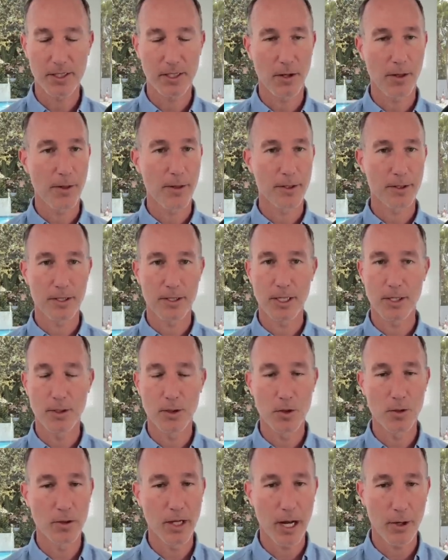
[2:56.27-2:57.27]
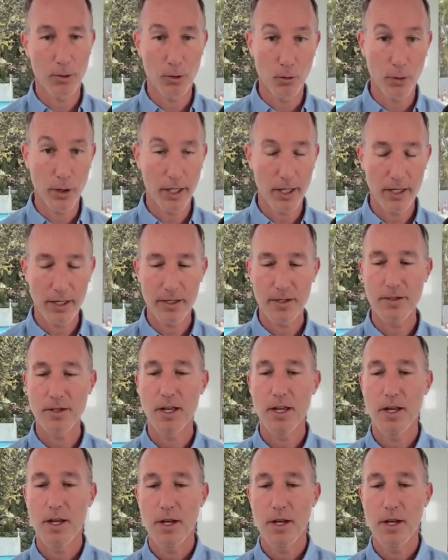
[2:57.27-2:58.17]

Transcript: and all the things that they do and how great it is.